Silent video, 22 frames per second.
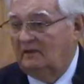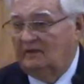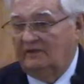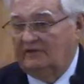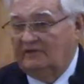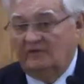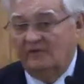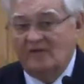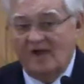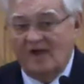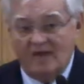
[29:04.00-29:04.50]

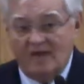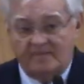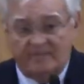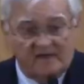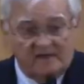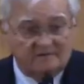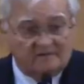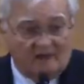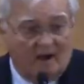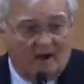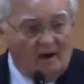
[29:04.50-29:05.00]
you have
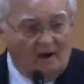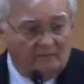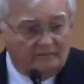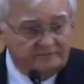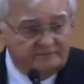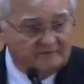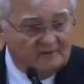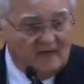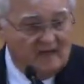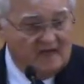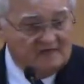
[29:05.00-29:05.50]
been
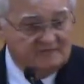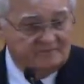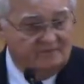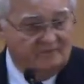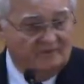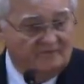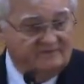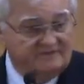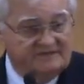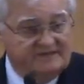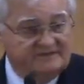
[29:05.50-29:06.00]
taught the
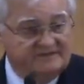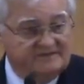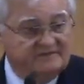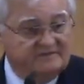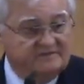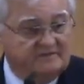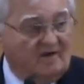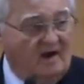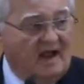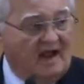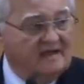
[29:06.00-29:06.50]
gospel of Jesus
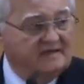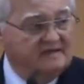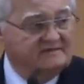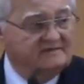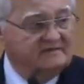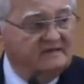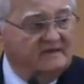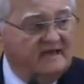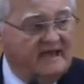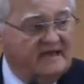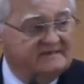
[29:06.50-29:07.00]

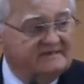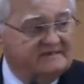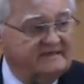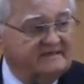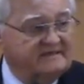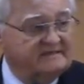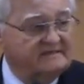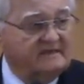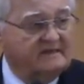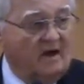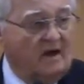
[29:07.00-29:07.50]
Christ as it
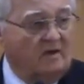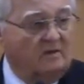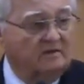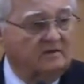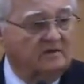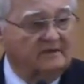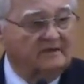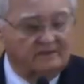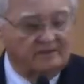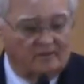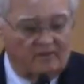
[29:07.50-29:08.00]
is taught
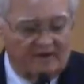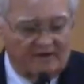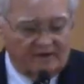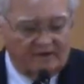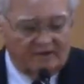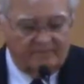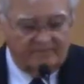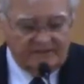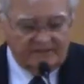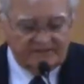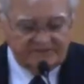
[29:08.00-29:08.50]
in the Great
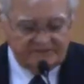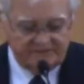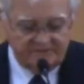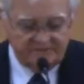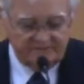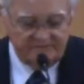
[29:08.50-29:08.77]
Commission.